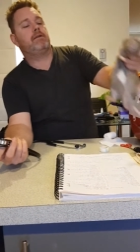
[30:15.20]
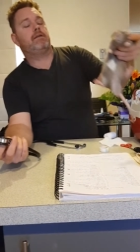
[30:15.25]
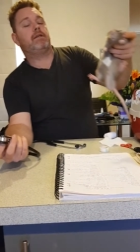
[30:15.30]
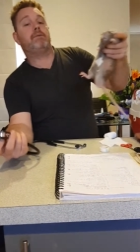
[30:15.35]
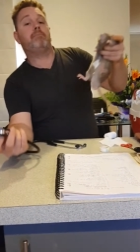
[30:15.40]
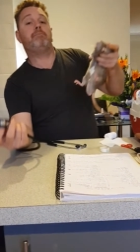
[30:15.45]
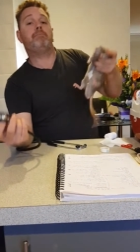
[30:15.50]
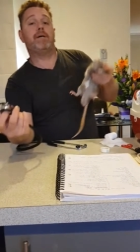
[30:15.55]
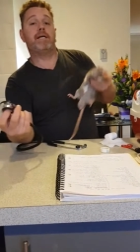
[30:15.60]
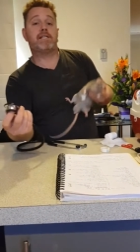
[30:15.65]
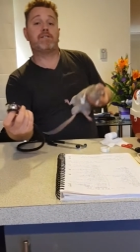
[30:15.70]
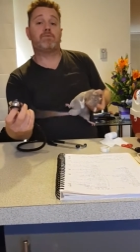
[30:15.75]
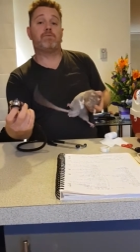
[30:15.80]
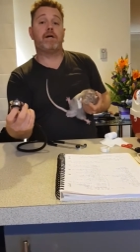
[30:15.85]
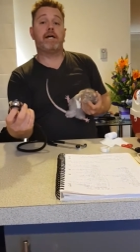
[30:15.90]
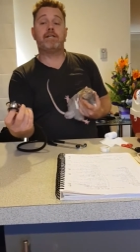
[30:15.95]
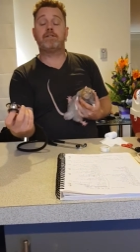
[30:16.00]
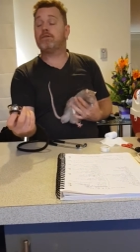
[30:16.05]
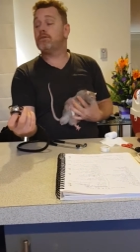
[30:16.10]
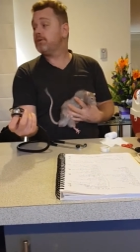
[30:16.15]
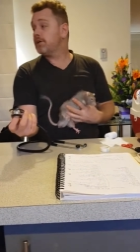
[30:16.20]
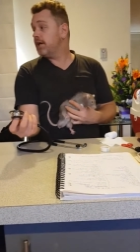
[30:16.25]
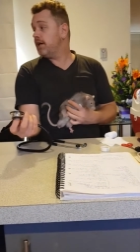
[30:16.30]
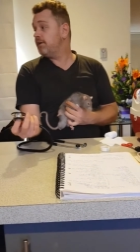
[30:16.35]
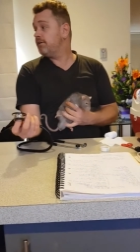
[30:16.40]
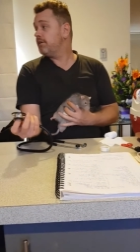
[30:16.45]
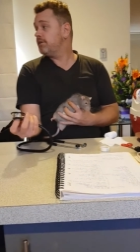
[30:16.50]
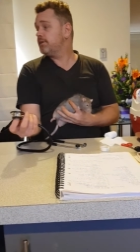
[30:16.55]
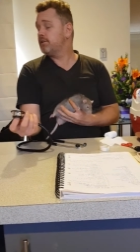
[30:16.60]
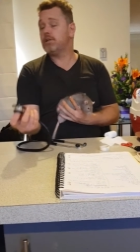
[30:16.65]
the best way to look
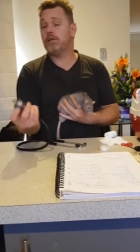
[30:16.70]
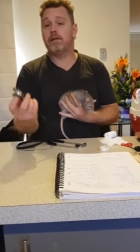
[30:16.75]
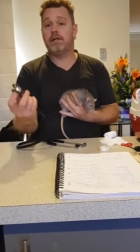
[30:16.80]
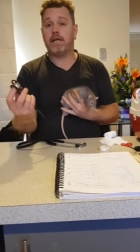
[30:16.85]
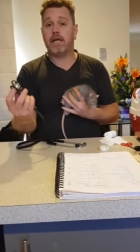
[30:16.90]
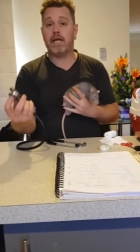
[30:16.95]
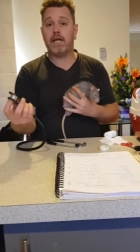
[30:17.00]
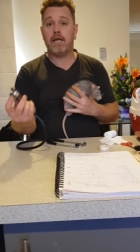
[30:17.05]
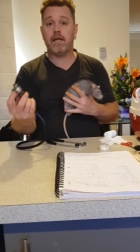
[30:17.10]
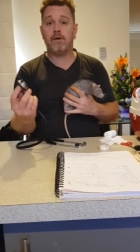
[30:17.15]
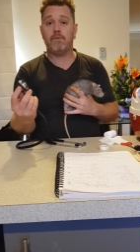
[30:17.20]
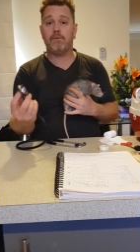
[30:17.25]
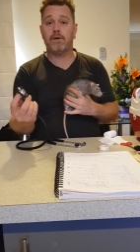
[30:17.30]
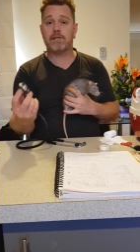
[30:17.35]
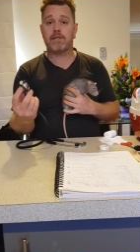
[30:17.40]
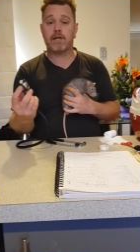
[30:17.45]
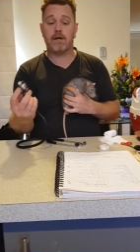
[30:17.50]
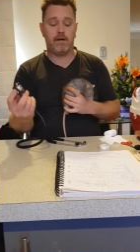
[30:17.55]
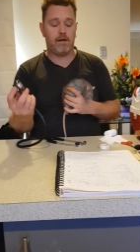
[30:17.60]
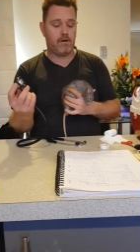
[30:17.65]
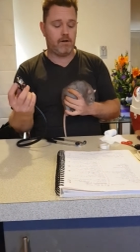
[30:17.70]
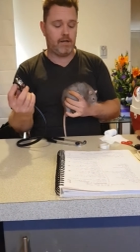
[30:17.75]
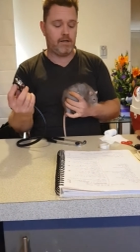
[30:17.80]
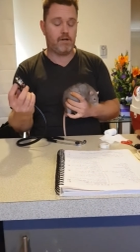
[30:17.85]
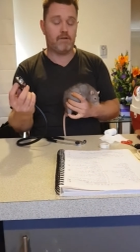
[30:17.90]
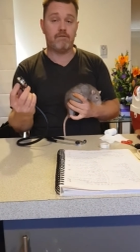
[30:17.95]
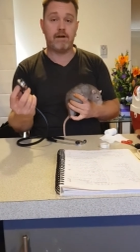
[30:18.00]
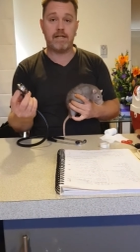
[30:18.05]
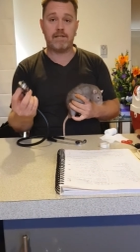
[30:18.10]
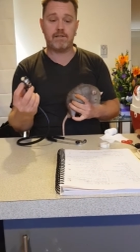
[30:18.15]
up to hear what's going on in
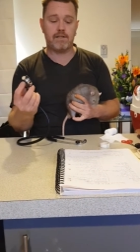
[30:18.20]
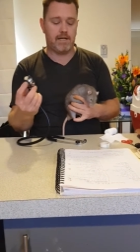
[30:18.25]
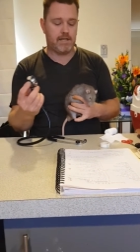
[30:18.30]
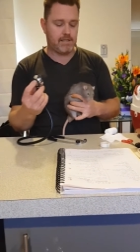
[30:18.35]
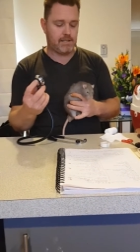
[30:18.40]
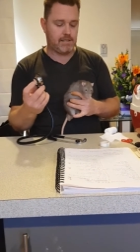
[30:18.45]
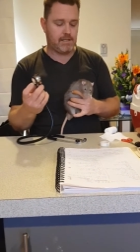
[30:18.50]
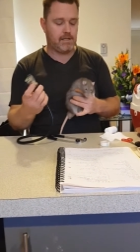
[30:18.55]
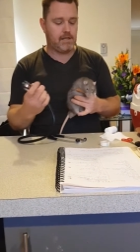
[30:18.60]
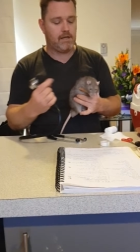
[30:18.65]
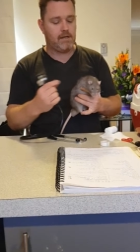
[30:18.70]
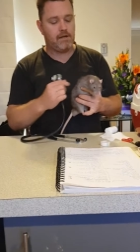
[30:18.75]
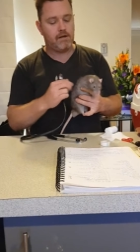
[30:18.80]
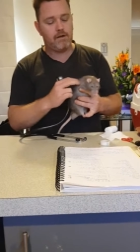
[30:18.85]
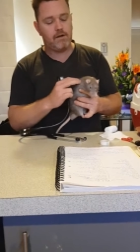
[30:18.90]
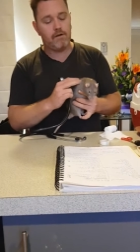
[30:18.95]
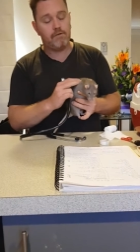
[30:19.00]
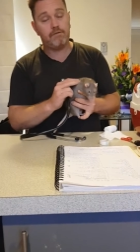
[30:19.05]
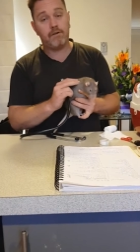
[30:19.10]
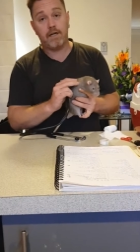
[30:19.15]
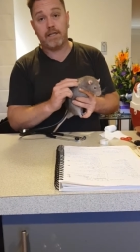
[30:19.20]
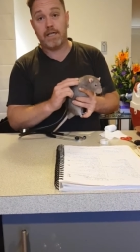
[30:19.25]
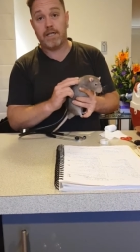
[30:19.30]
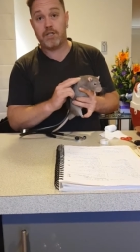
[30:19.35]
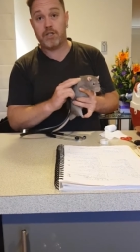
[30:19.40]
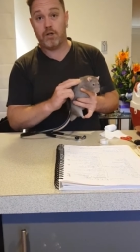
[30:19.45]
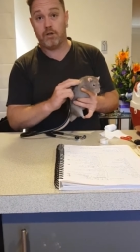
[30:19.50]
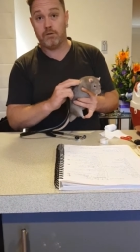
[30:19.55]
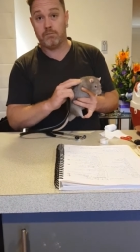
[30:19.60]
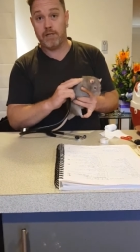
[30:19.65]
your rat's lungs, find their
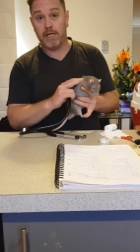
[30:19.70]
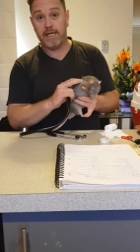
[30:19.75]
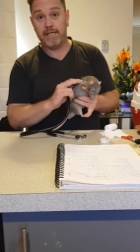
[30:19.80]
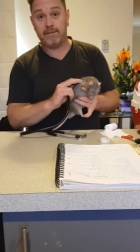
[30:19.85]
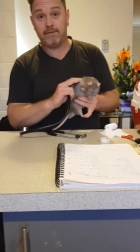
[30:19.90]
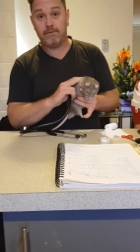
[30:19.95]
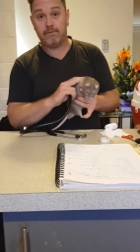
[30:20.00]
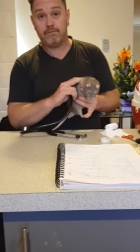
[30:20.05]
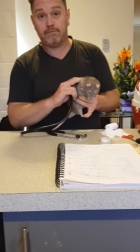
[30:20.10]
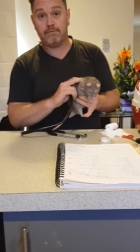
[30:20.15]
shoulder blade,